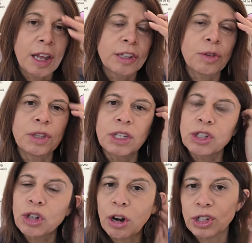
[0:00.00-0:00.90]
So the
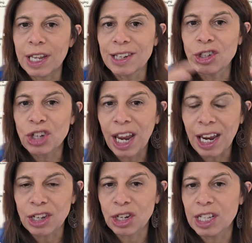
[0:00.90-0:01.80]
discharge can
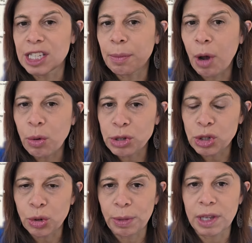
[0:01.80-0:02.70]
change, and it's
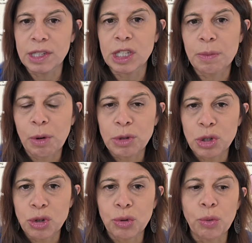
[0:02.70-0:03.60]
supposed to, because it's
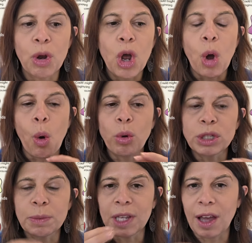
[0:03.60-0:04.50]
supposed to
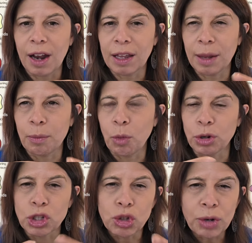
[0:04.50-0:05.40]
ultimately kind of get
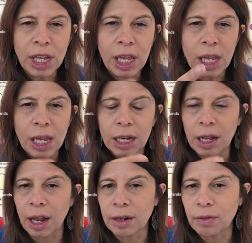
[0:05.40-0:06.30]
more stringy
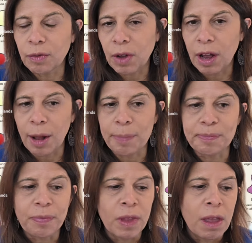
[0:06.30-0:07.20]
and kind of
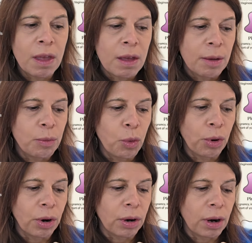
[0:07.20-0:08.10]

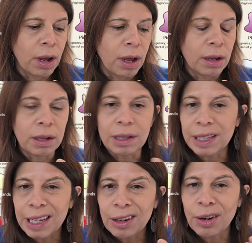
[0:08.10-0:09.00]
more
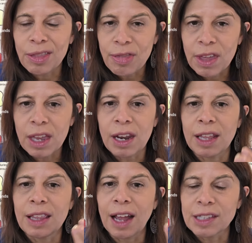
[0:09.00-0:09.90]
clear and thin,
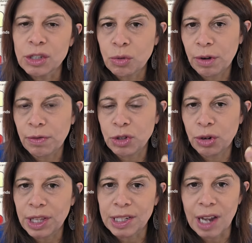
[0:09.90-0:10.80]
and that's sort of
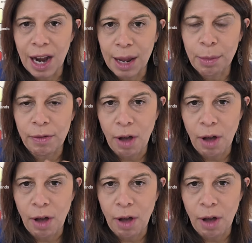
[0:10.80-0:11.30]
during the time of